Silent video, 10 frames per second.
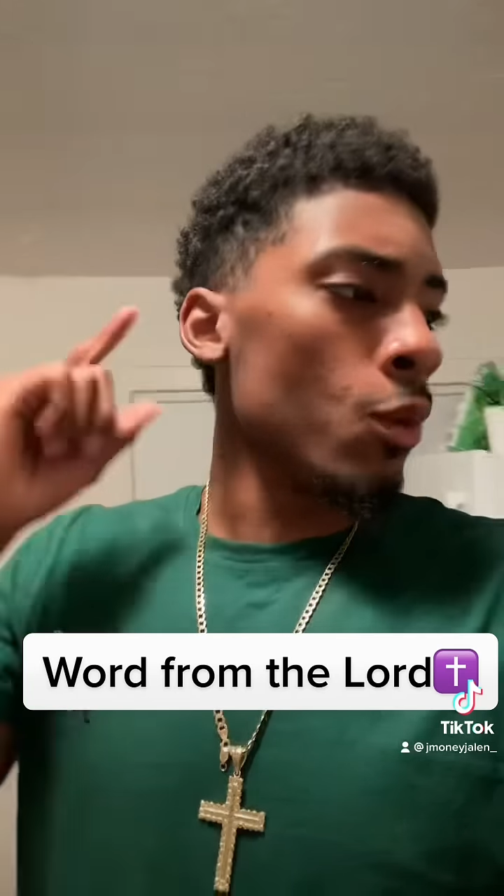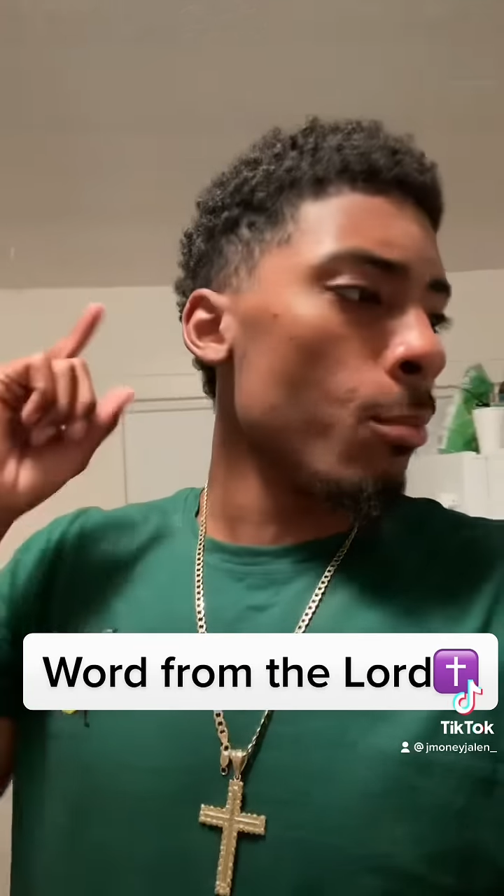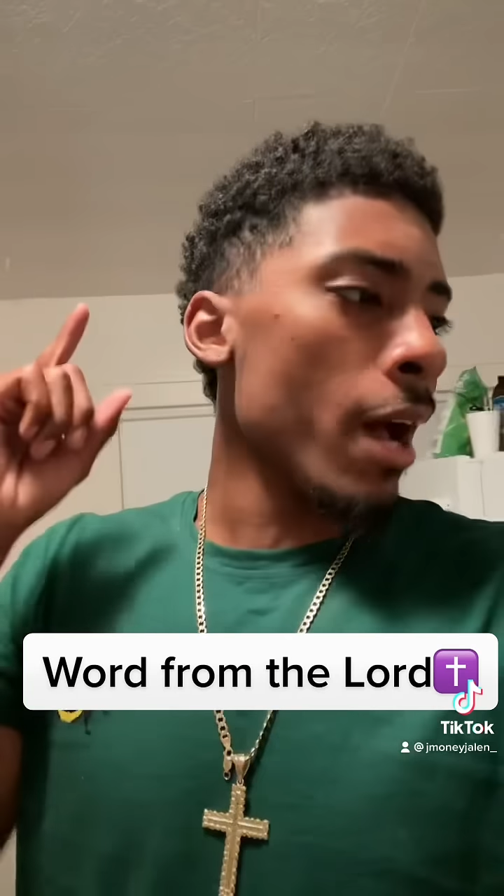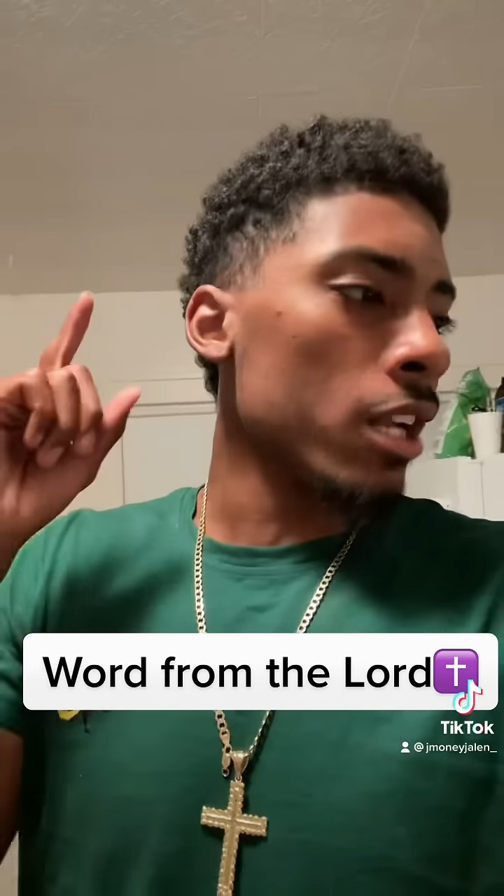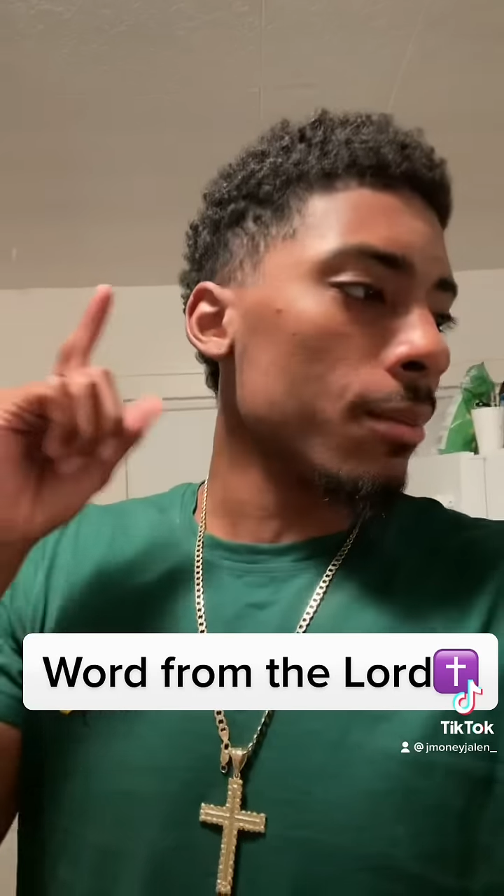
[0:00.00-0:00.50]
we
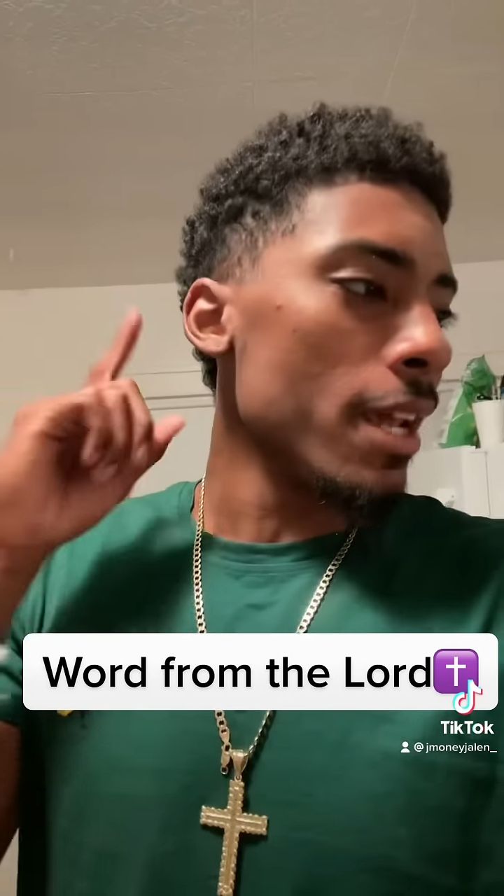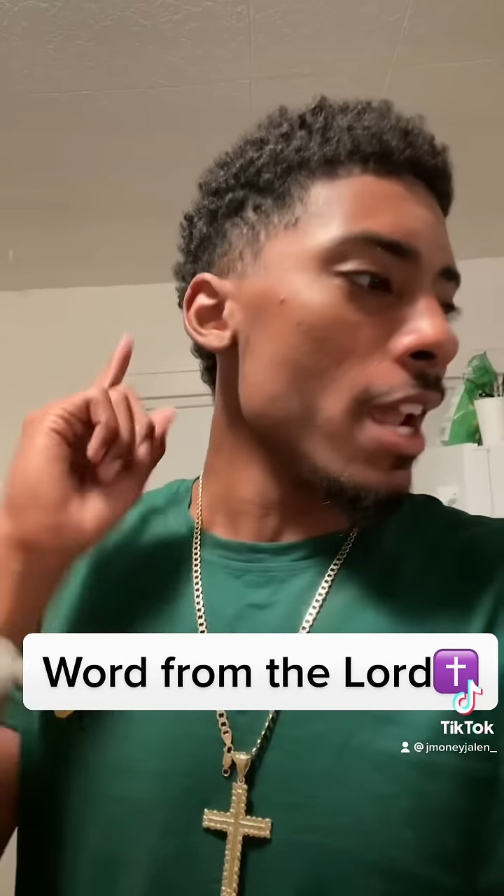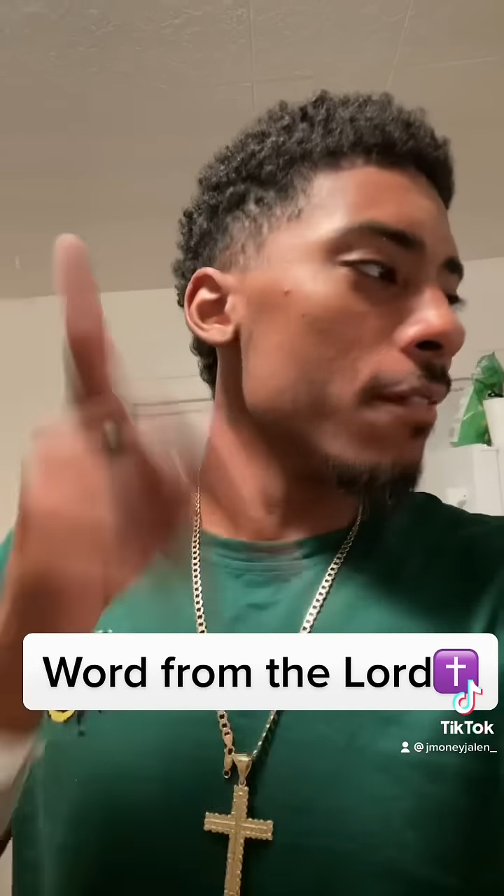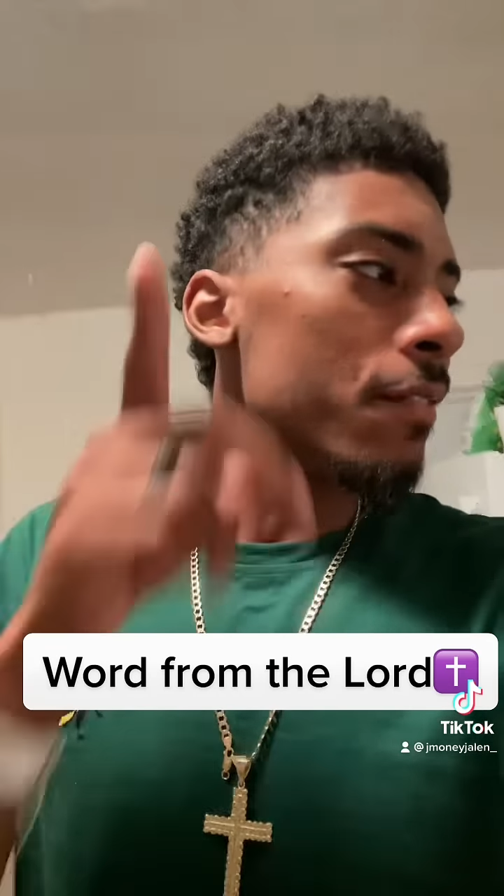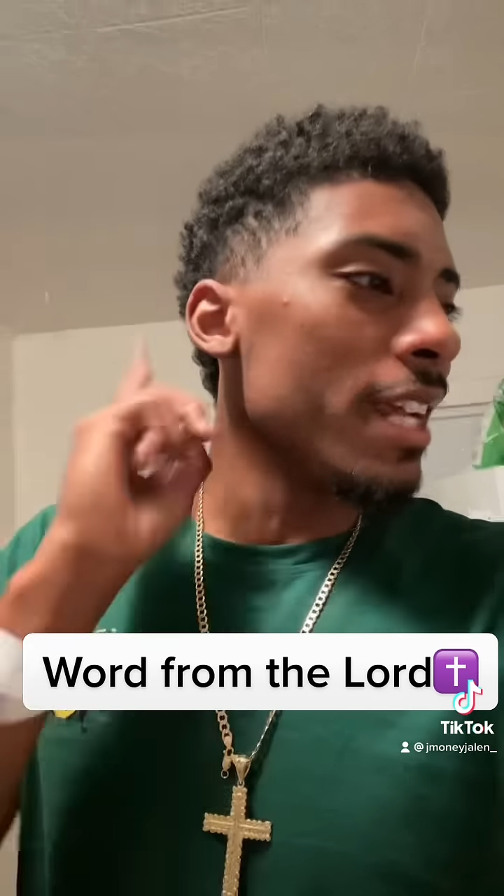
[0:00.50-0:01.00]
bind up
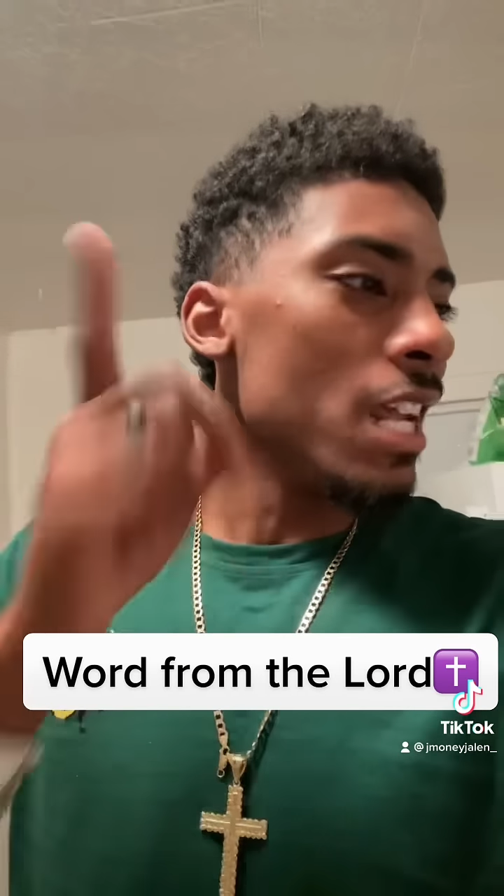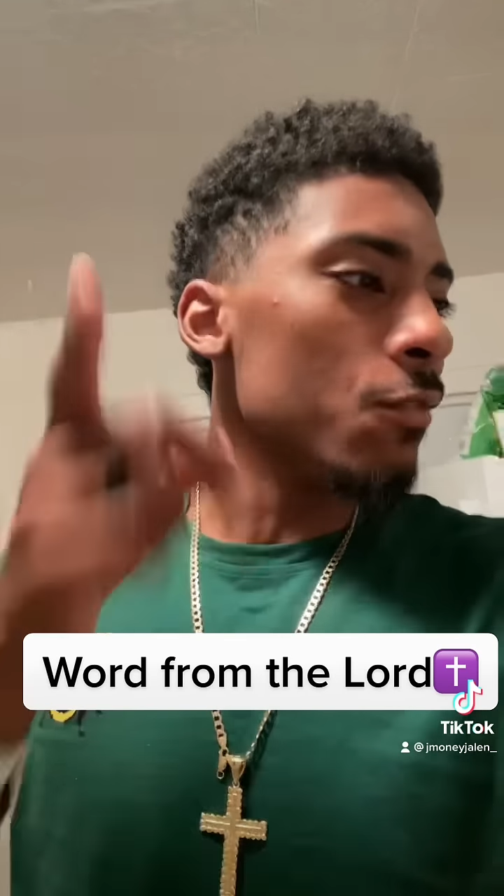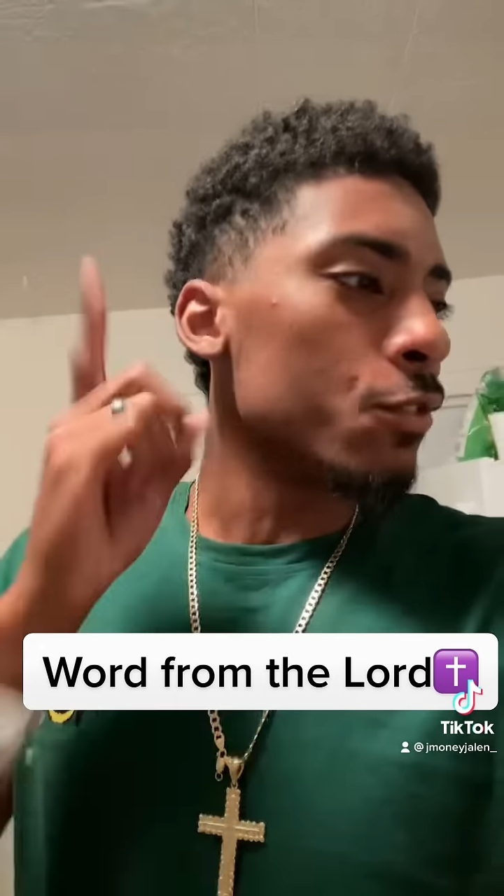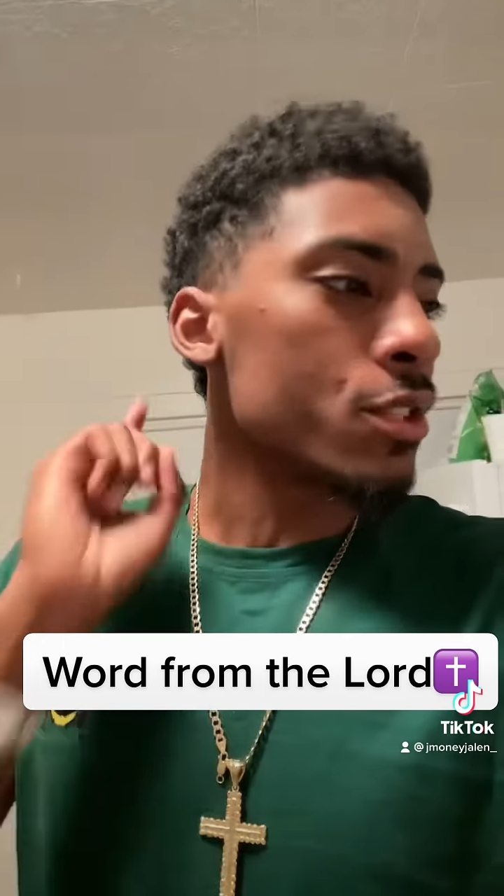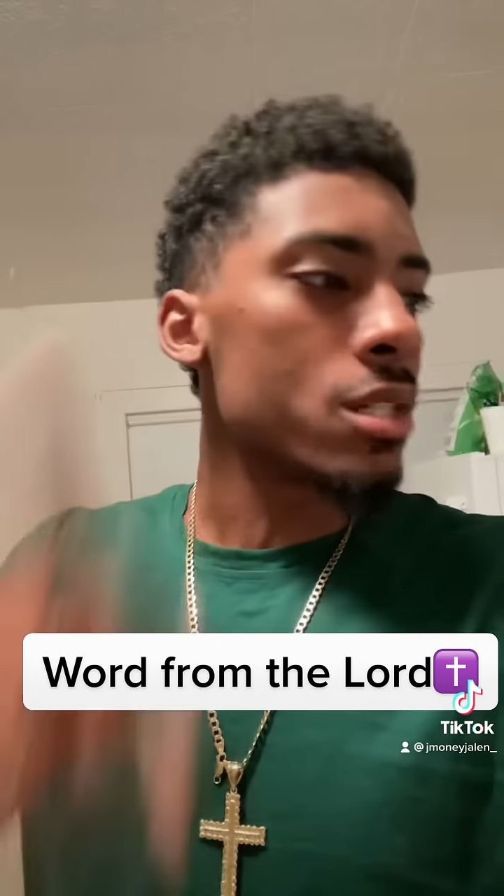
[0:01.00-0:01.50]
every
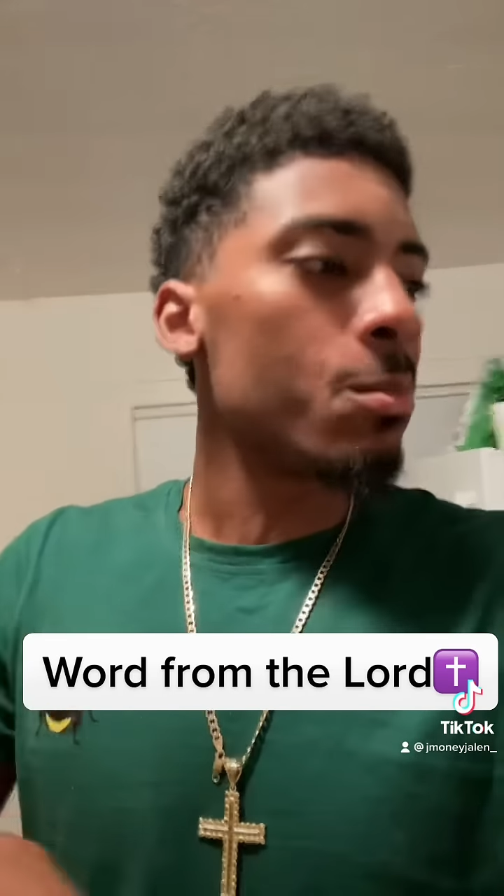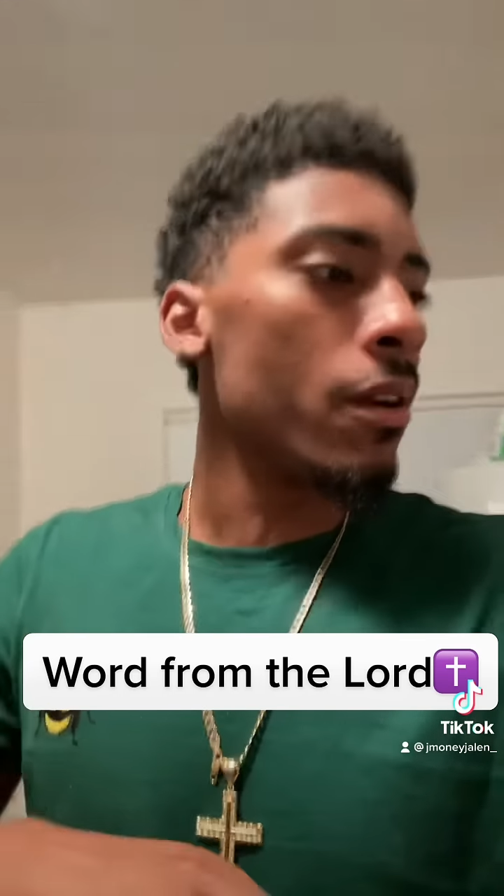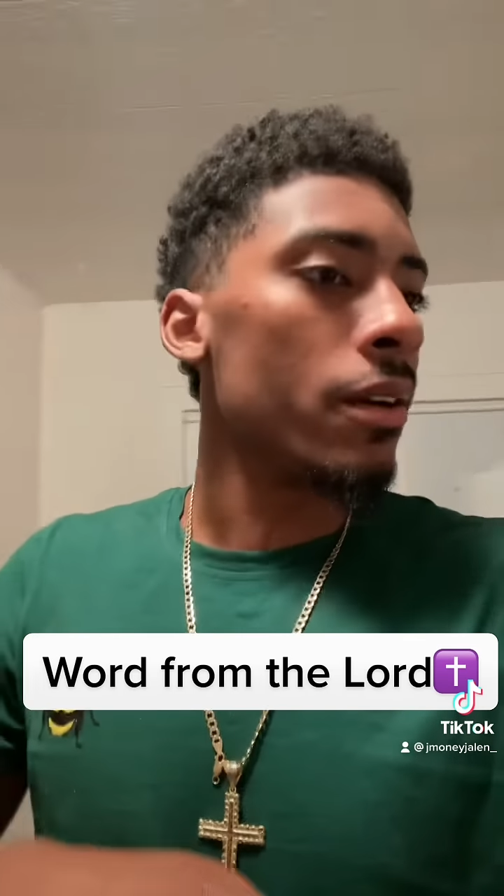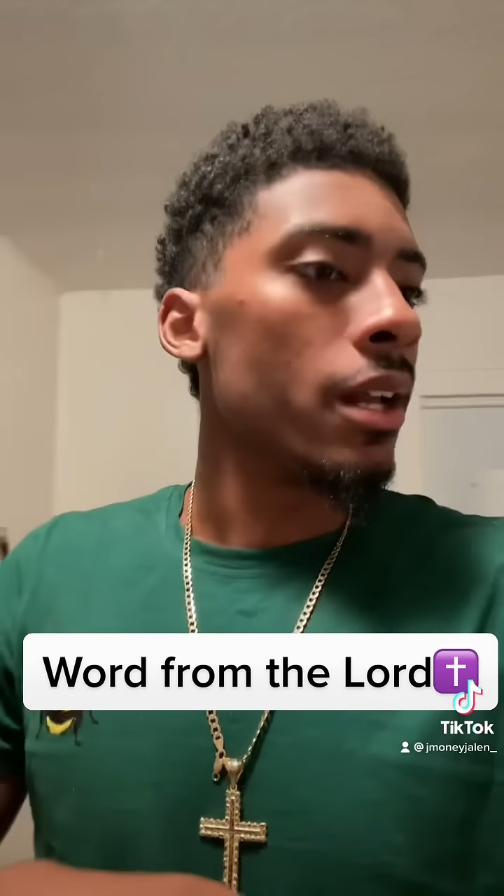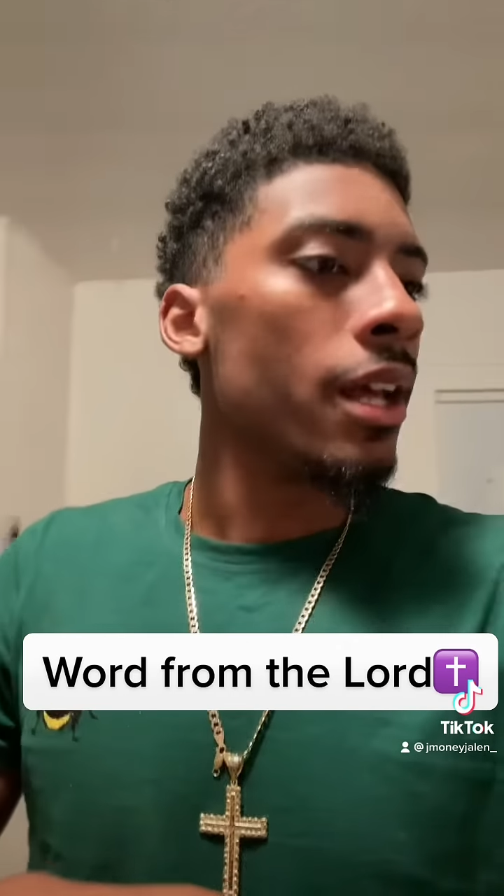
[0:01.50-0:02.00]
evil
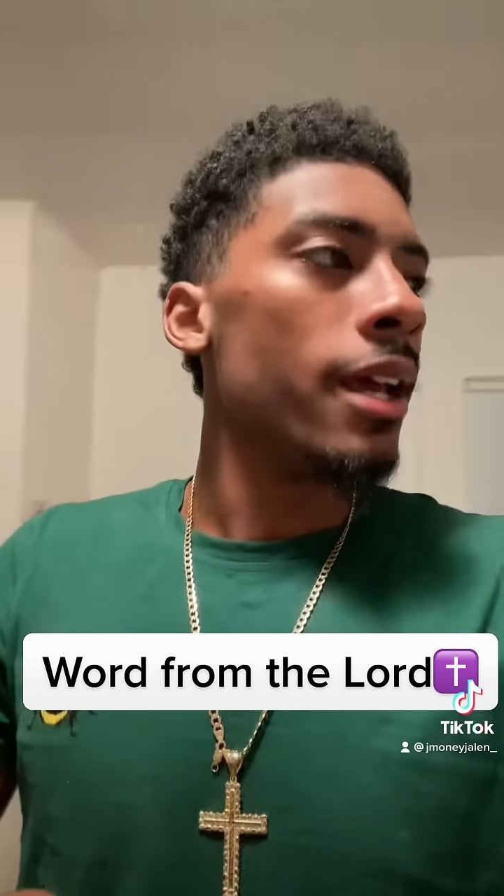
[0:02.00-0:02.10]
spirit,